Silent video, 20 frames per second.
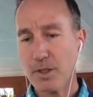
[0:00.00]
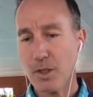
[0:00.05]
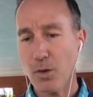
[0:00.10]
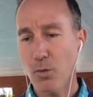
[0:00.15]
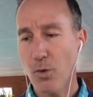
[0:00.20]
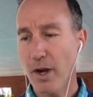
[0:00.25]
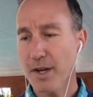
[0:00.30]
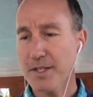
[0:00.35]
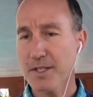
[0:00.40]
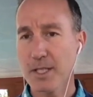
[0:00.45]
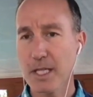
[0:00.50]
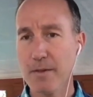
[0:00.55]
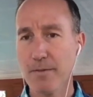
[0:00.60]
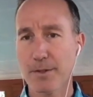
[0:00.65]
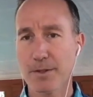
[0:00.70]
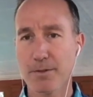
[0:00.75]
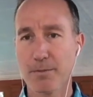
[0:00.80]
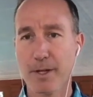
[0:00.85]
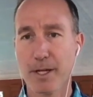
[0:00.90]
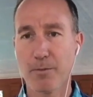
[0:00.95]
Ross
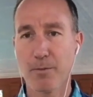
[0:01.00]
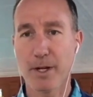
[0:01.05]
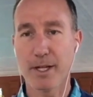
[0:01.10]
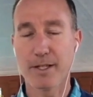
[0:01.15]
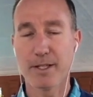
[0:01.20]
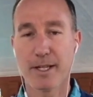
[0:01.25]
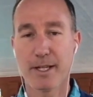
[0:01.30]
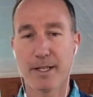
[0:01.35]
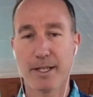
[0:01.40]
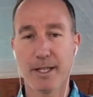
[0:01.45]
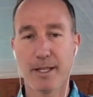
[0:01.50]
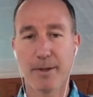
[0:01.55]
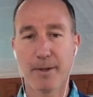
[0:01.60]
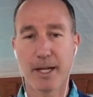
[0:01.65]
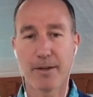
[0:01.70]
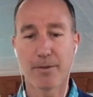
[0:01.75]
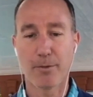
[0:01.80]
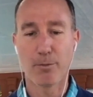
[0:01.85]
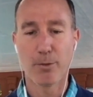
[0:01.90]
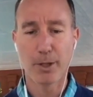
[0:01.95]
Stevens from NYDIG, he
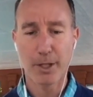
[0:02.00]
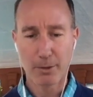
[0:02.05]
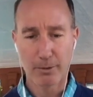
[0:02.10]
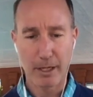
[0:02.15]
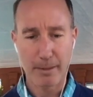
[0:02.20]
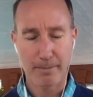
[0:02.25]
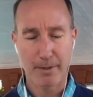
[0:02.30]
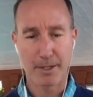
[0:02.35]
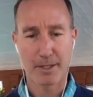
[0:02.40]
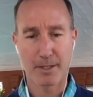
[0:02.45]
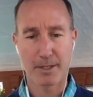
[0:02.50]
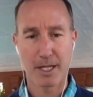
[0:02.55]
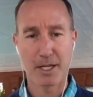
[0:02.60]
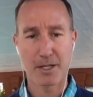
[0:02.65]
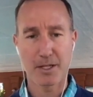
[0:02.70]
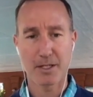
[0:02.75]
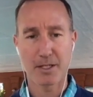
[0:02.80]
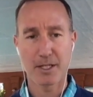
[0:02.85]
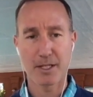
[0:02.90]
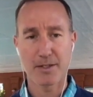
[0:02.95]
gave a really great presentation.